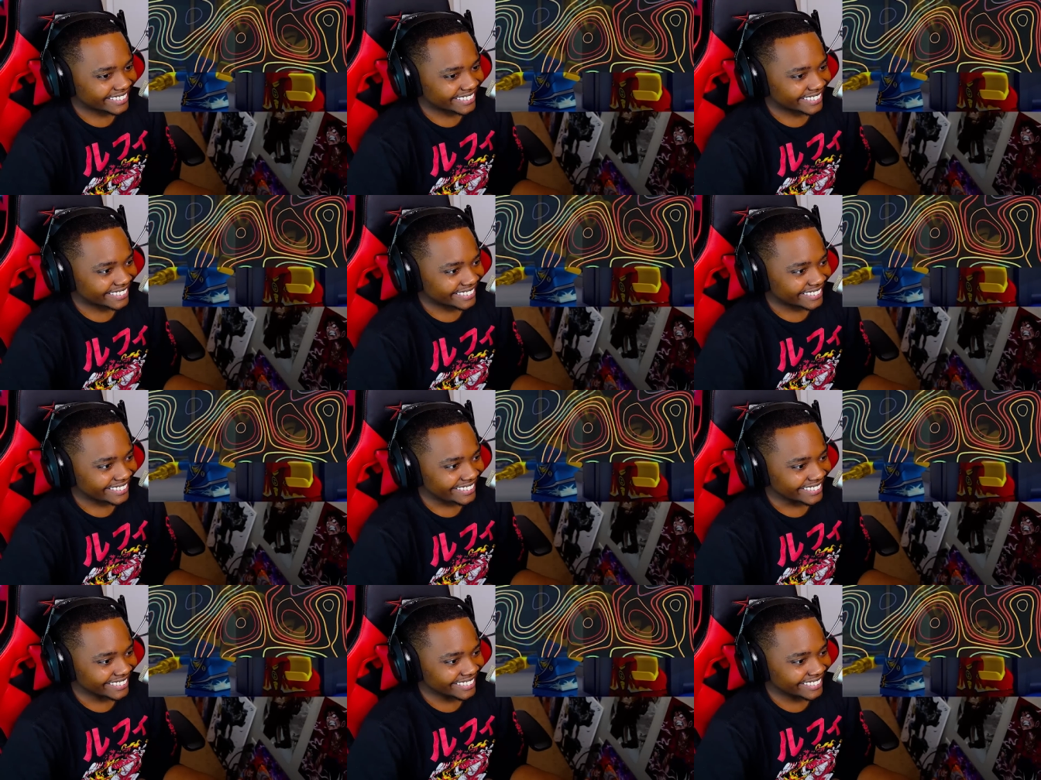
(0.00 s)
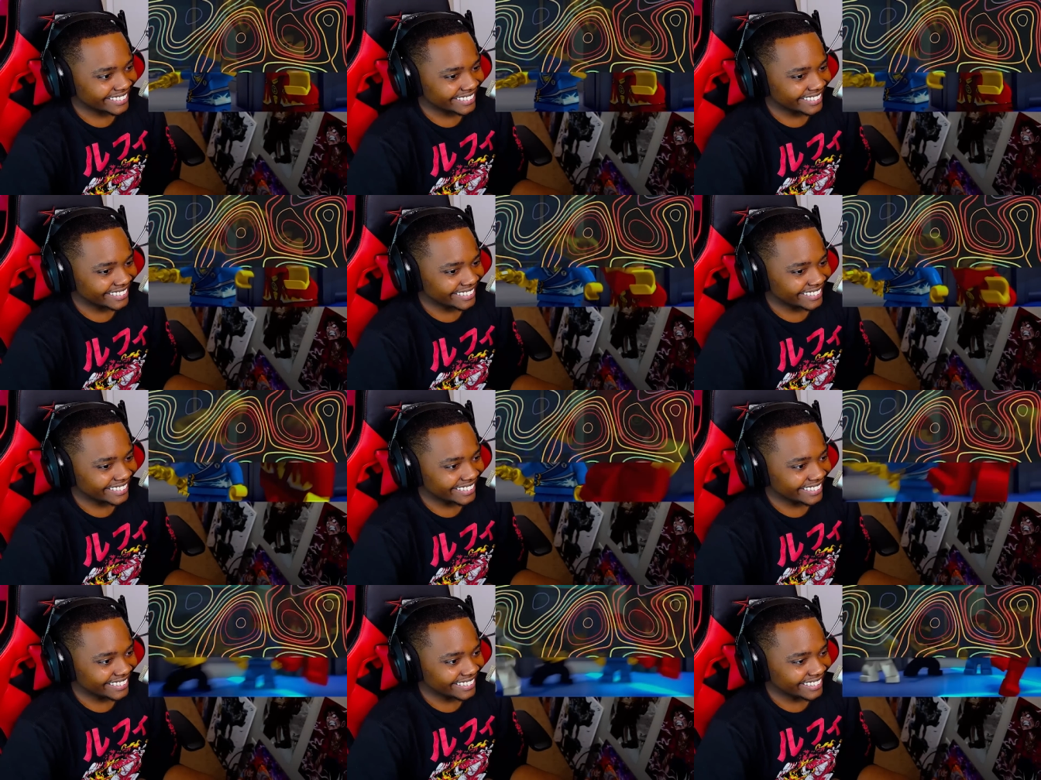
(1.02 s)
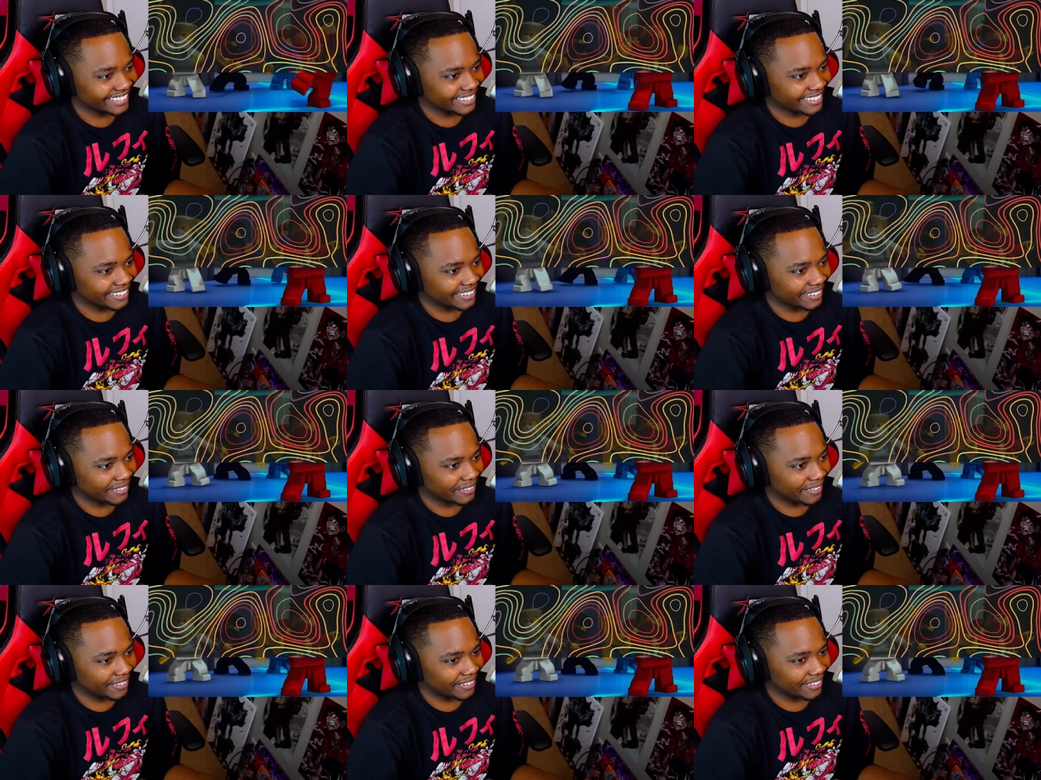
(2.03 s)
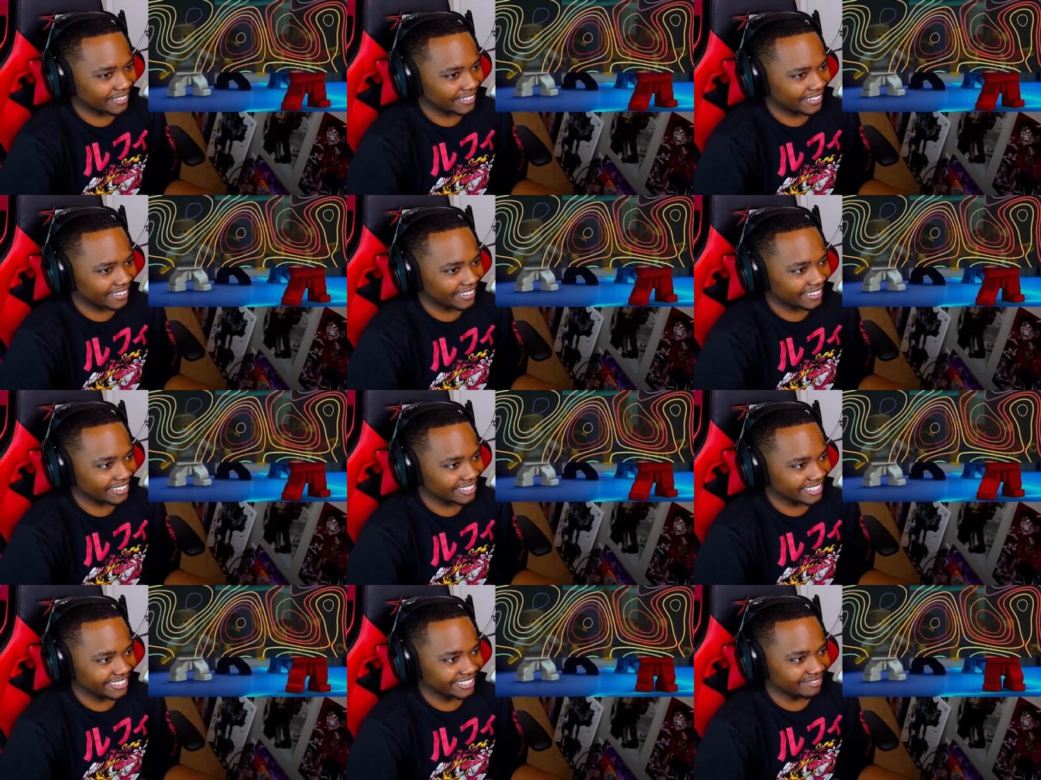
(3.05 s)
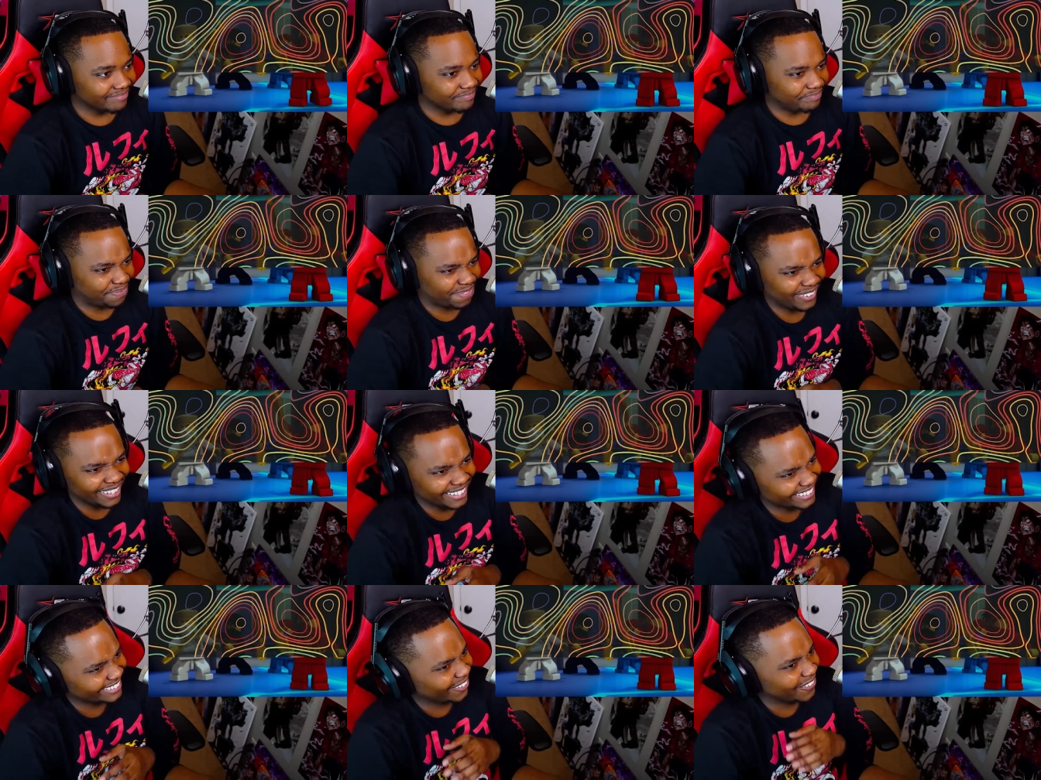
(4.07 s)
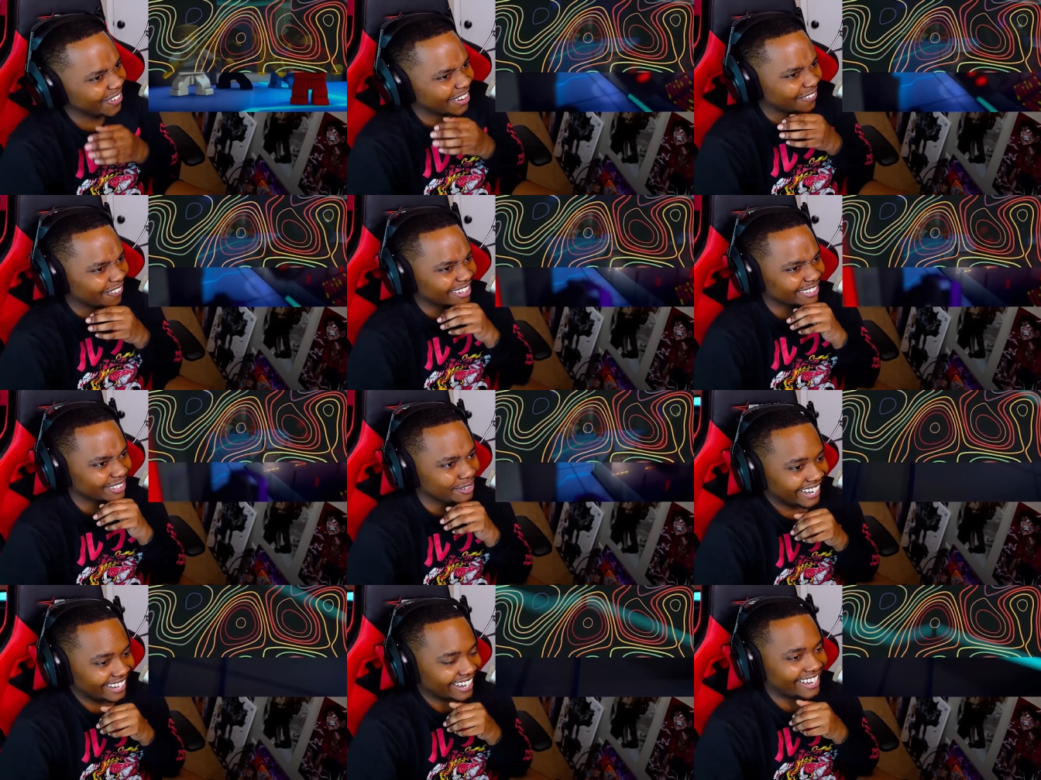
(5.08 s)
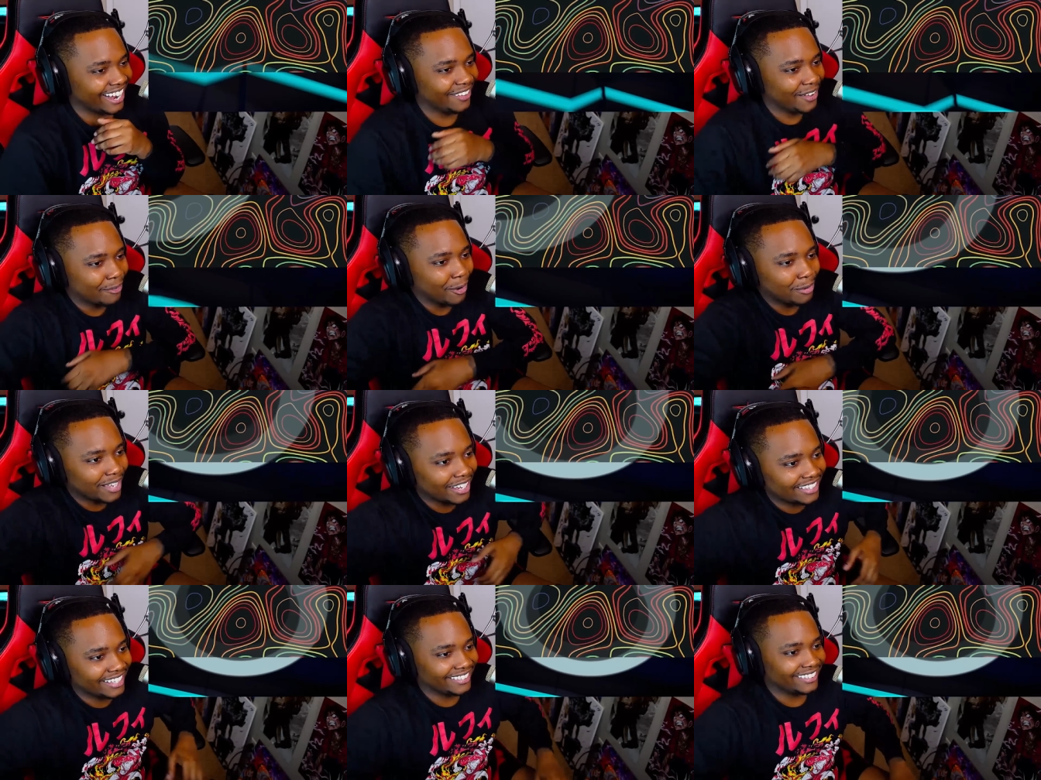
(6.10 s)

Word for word: play at this game. Yeah. What's with these things? You don't know how to work through? I like how their robes got like